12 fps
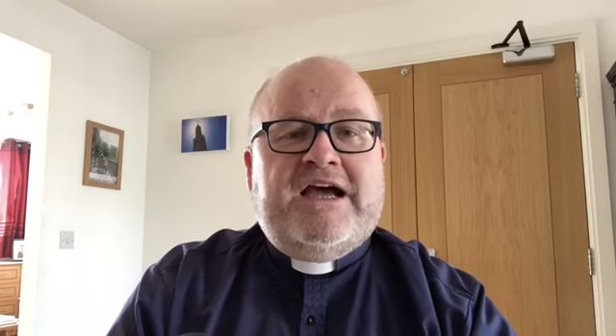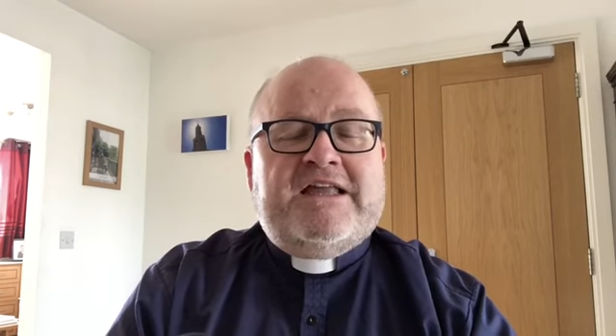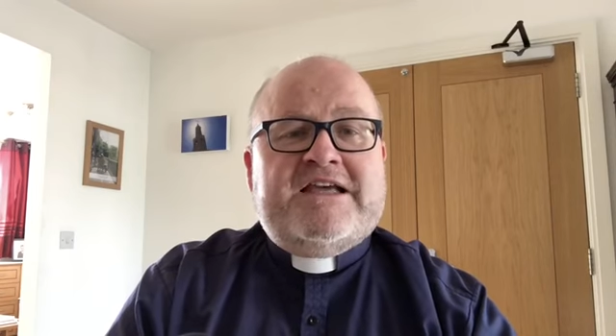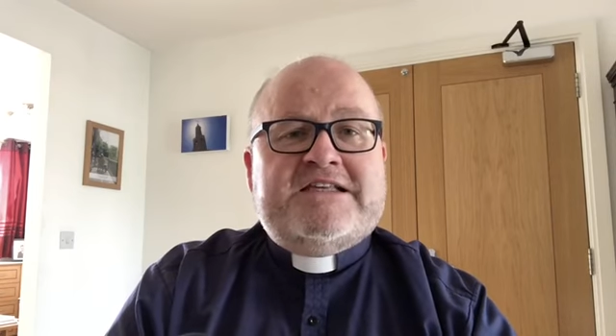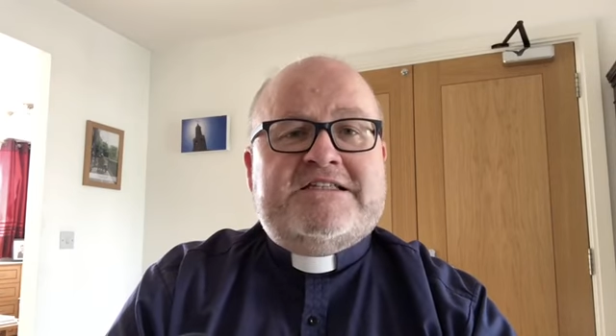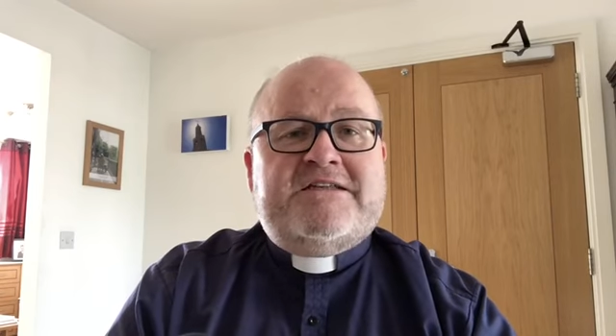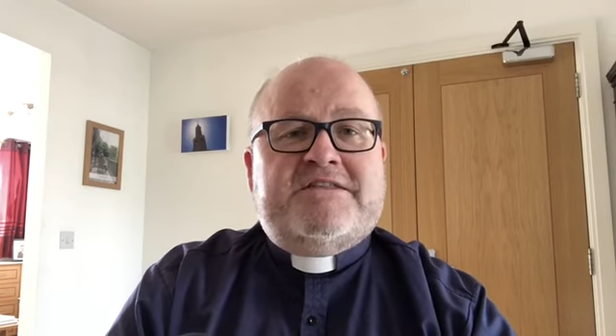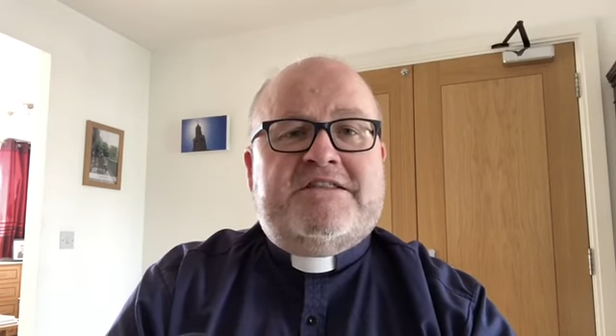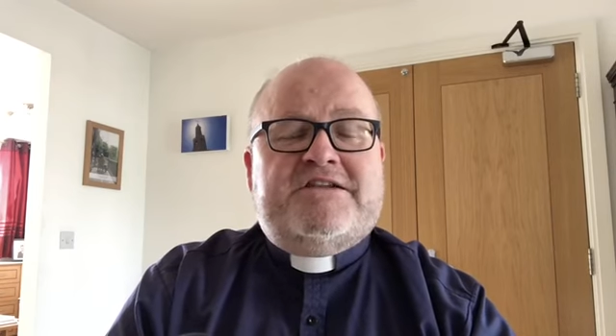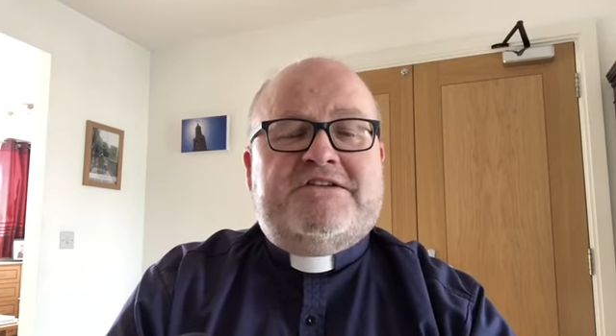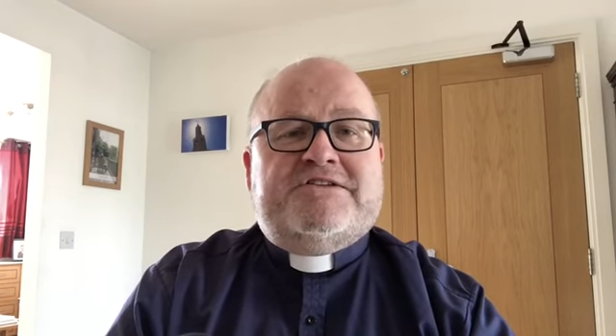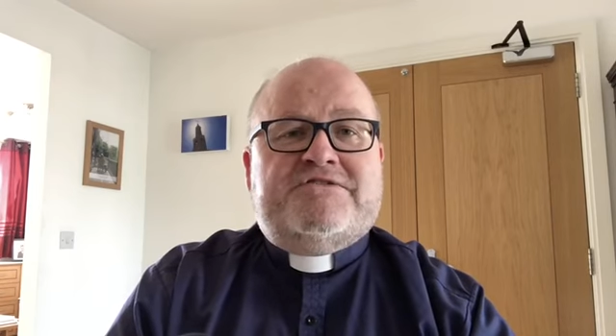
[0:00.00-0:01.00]
And that's something
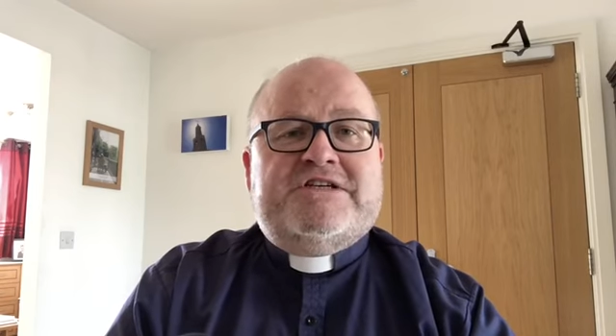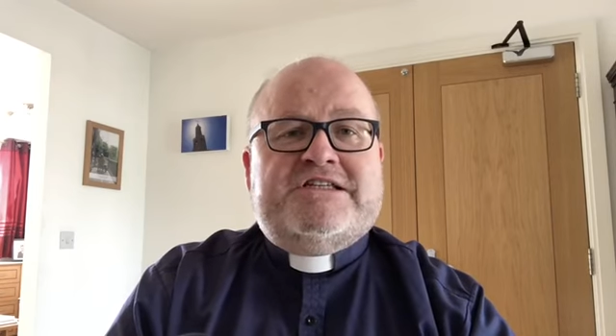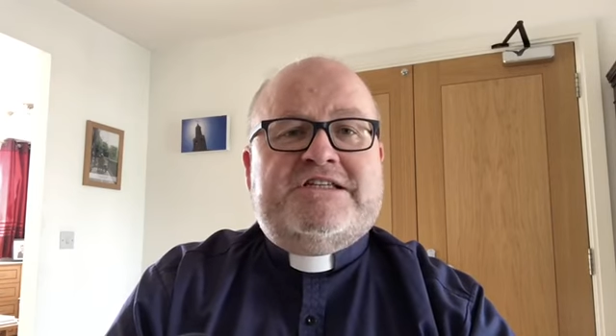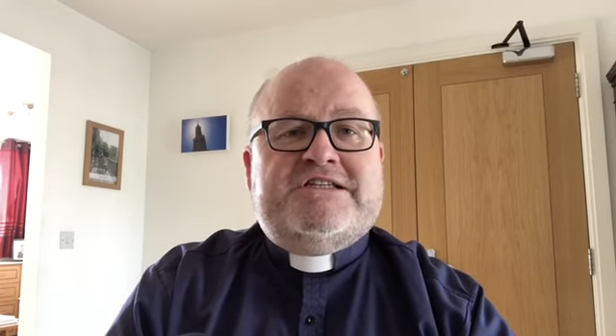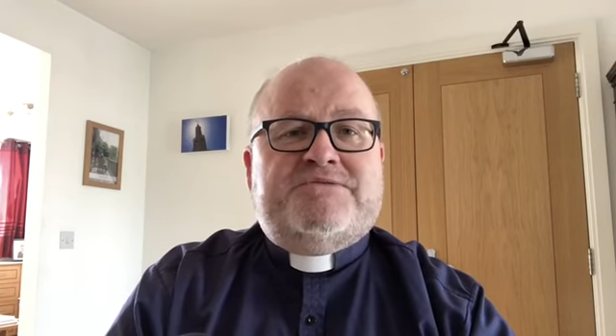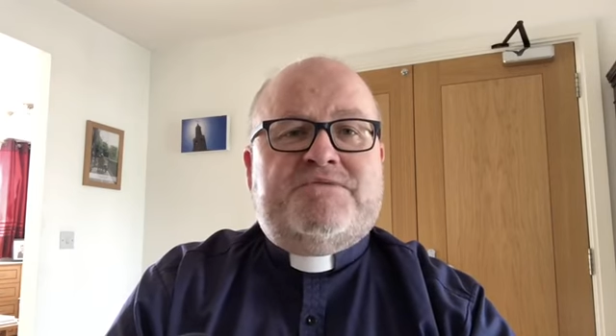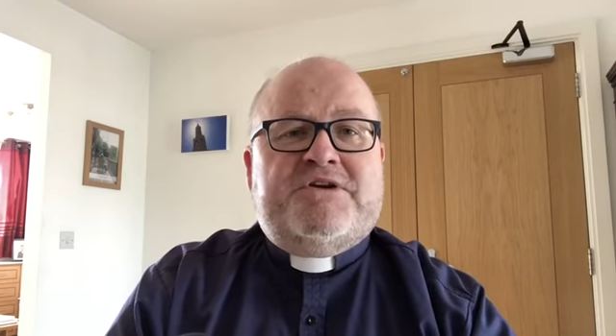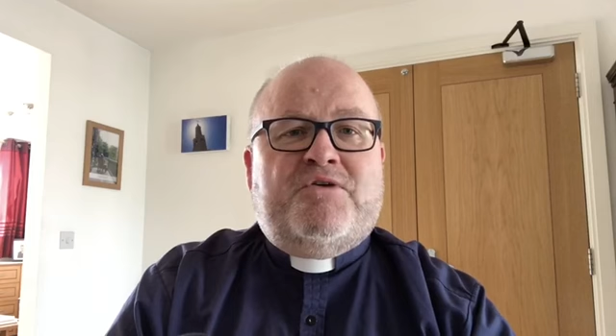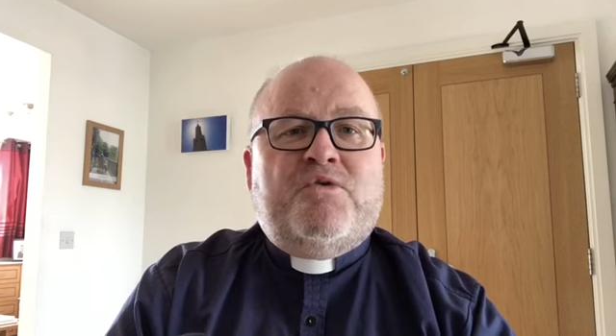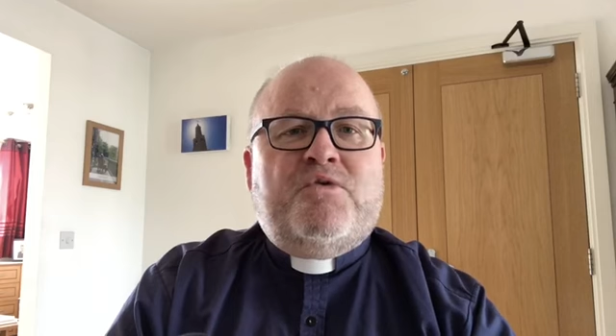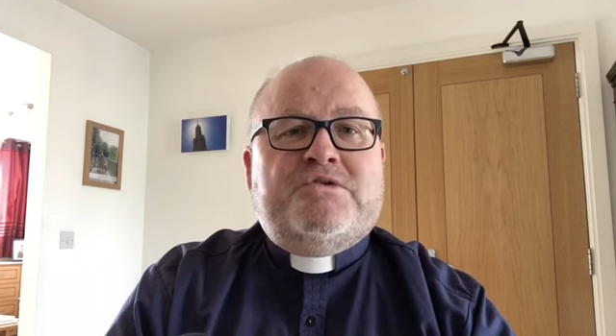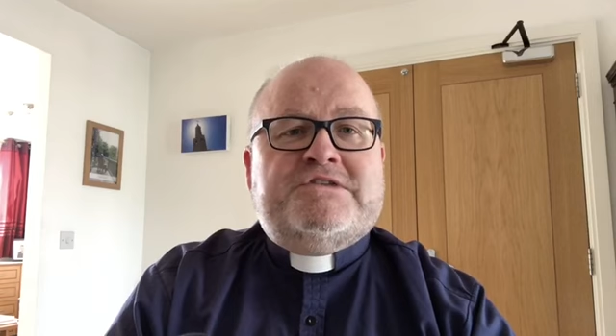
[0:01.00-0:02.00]
that as Christians we
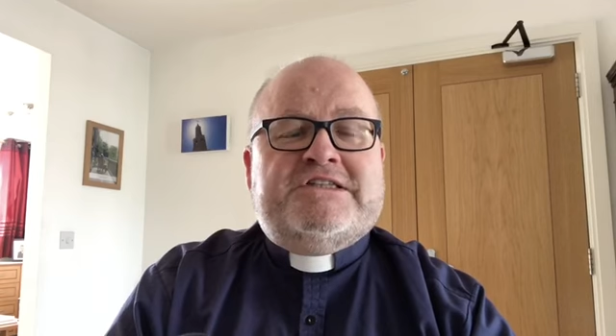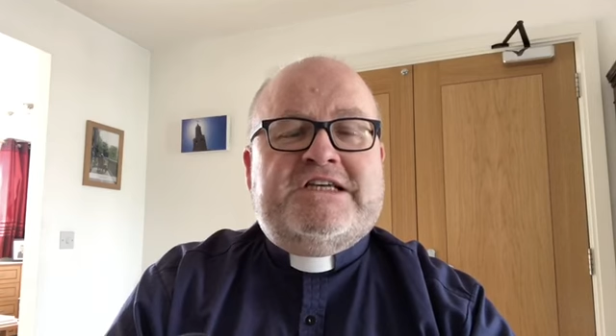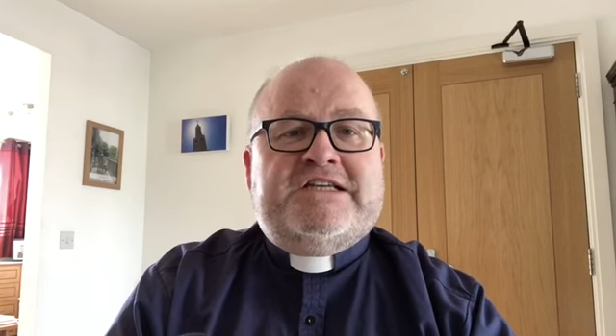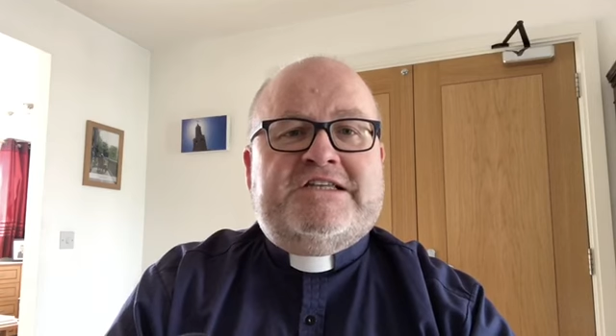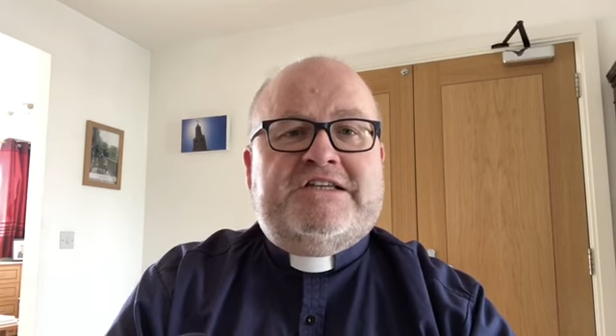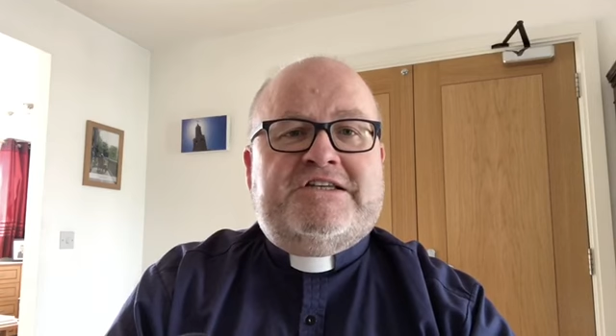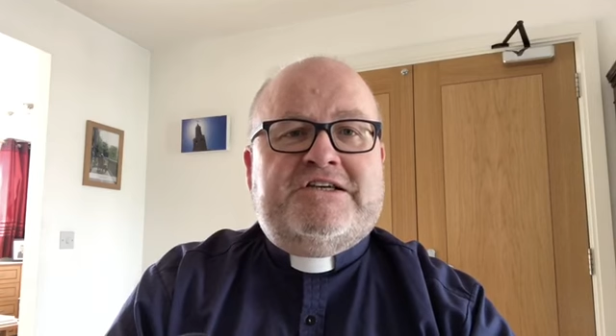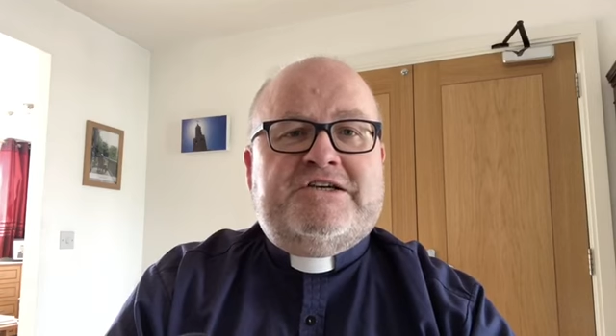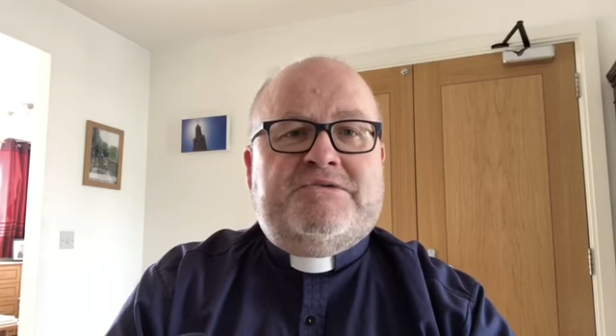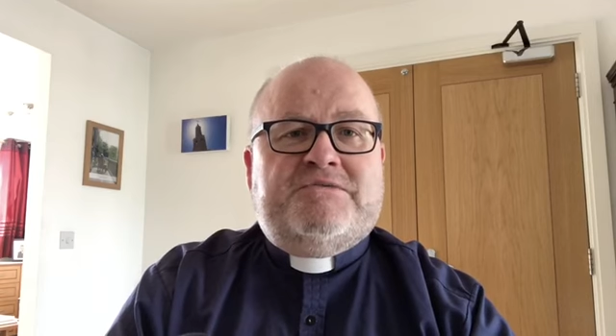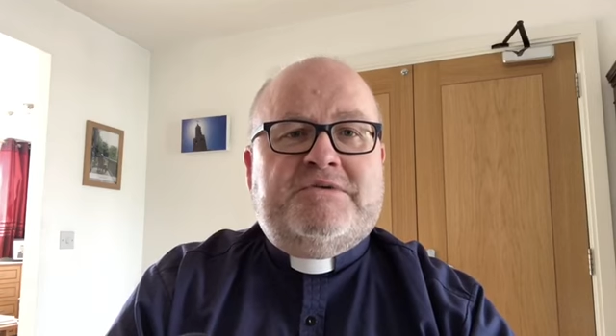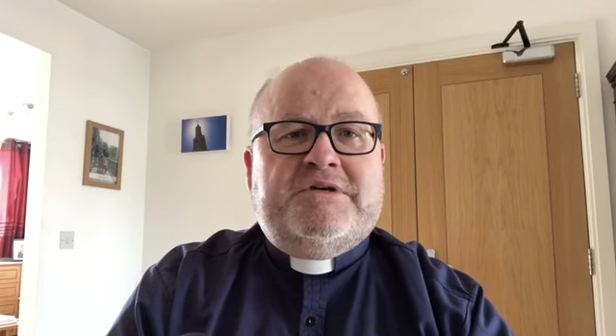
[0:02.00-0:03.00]
all seek to
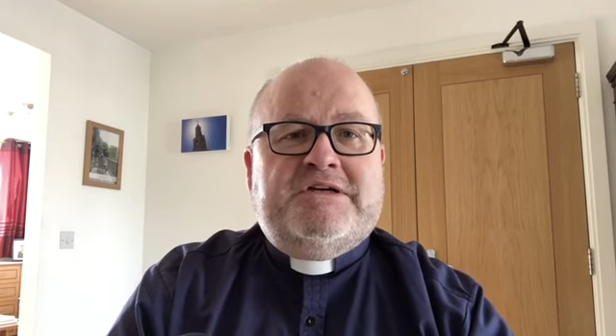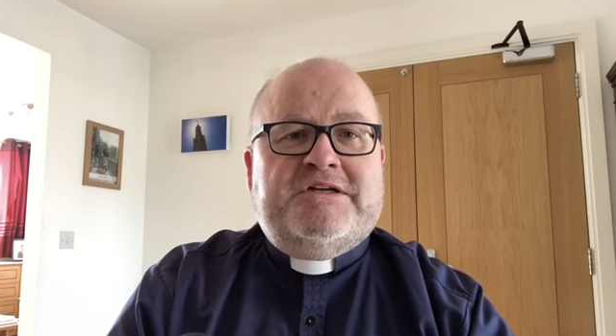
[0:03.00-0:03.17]
do,